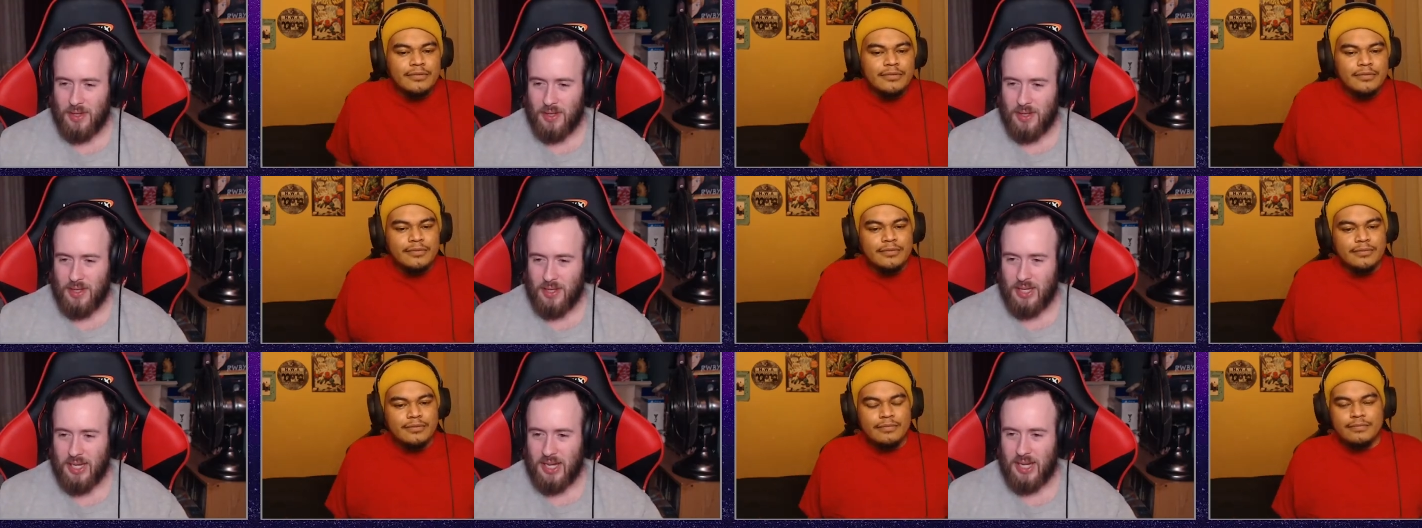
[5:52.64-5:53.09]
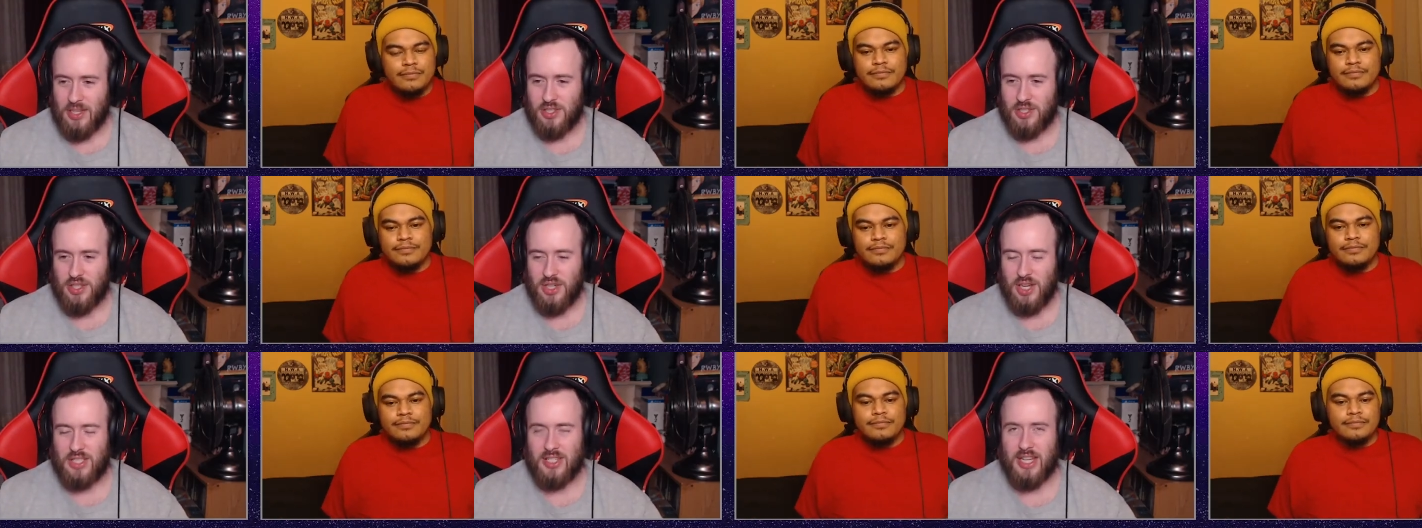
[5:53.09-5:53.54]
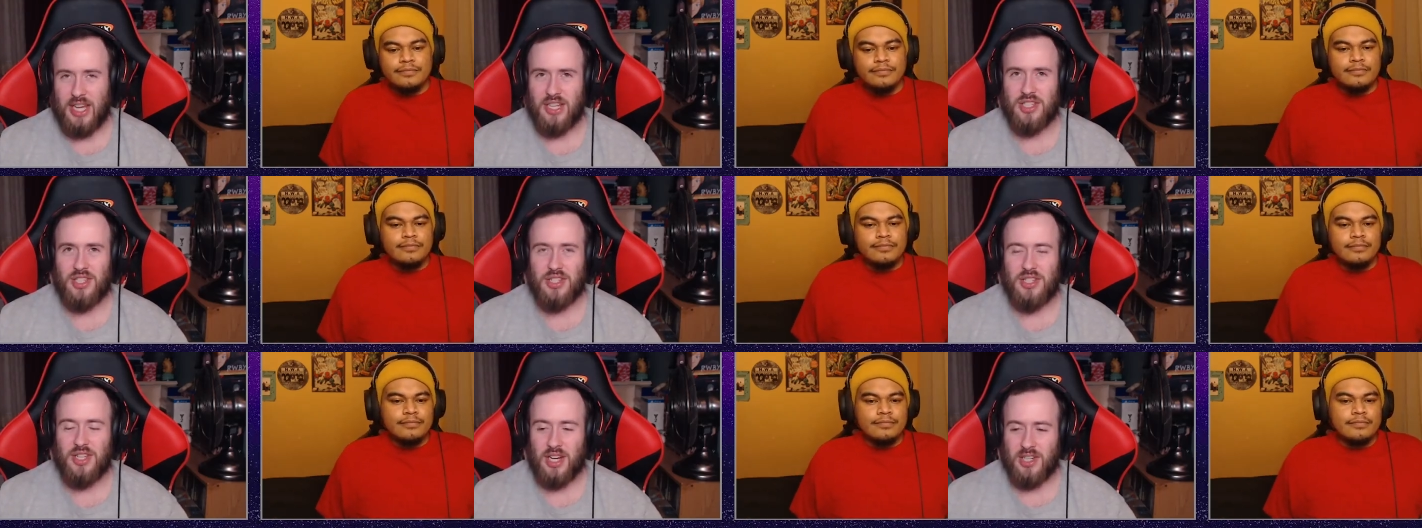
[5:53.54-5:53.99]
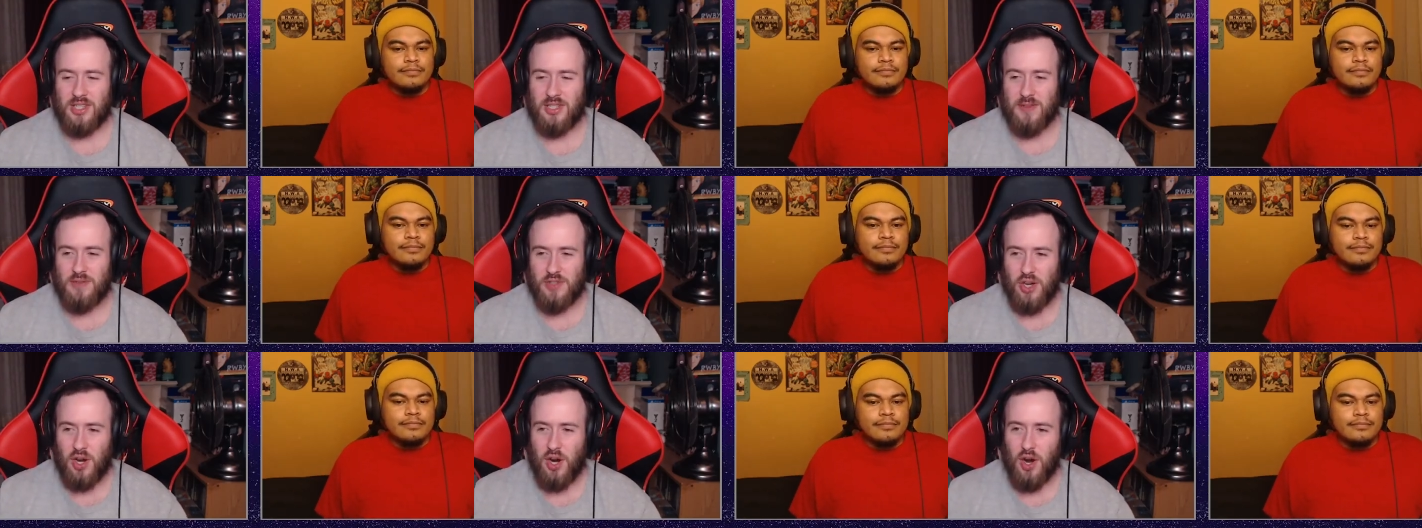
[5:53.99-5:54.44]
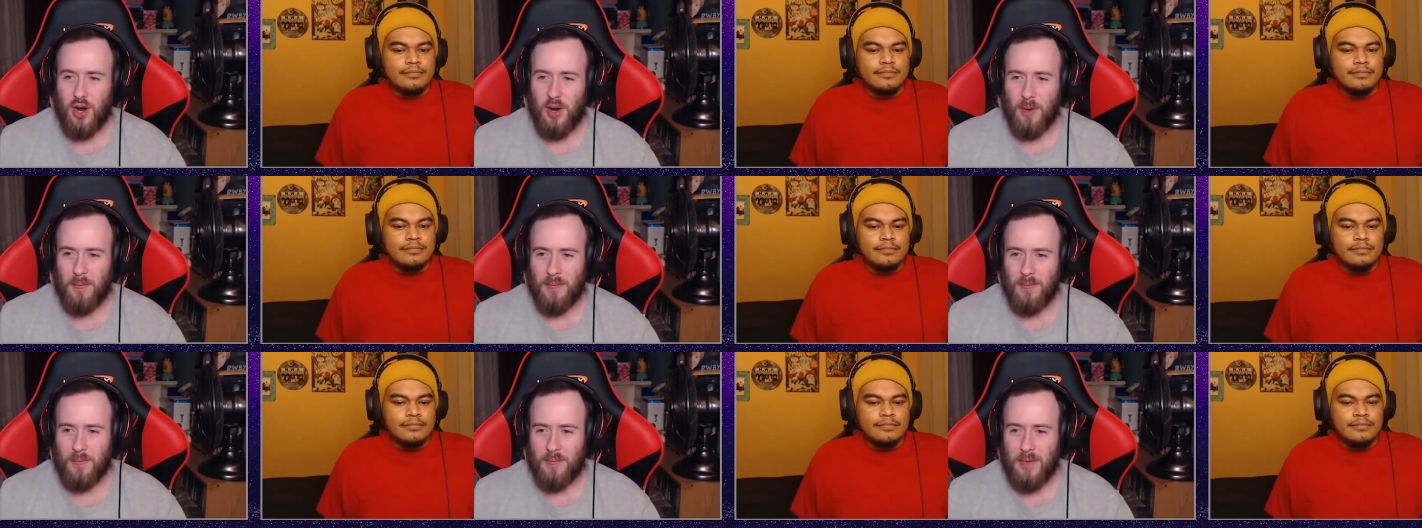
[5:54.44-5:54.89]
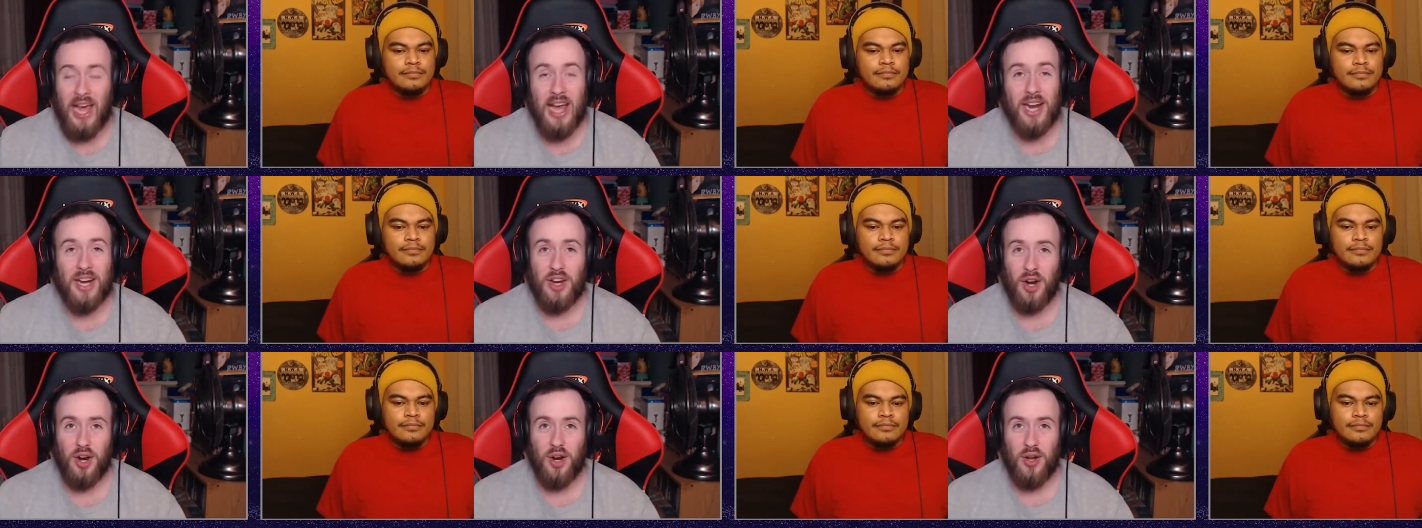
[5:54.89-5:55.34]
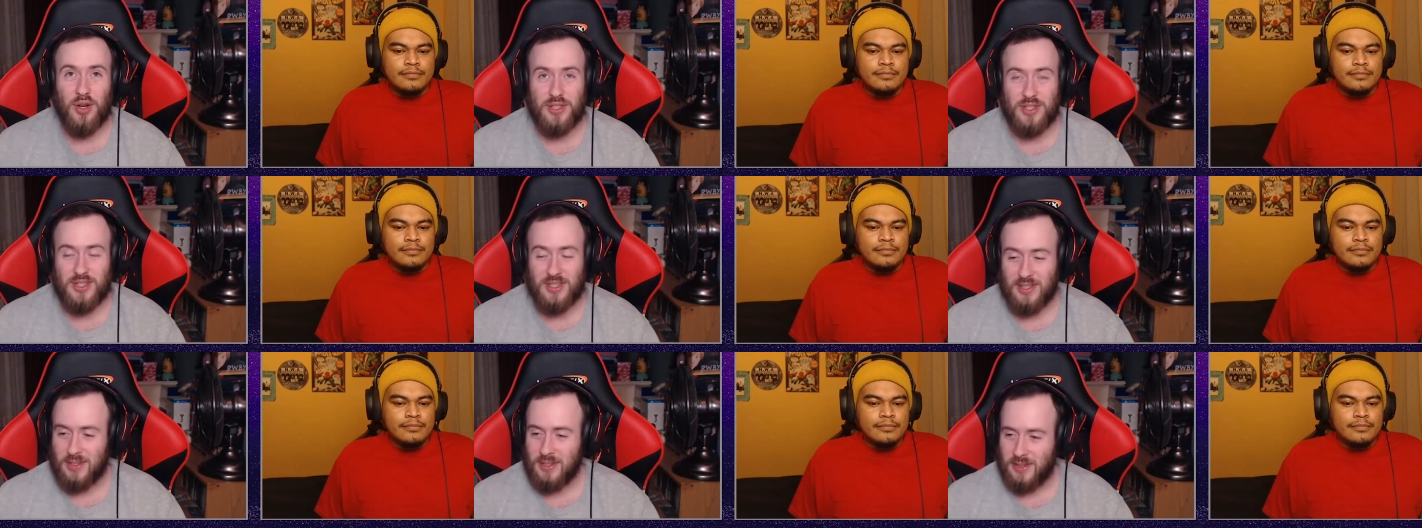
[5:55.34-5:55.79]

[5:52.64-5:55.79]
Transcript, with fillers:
Speaker 1: Yeah, she has like seductive charm and girls.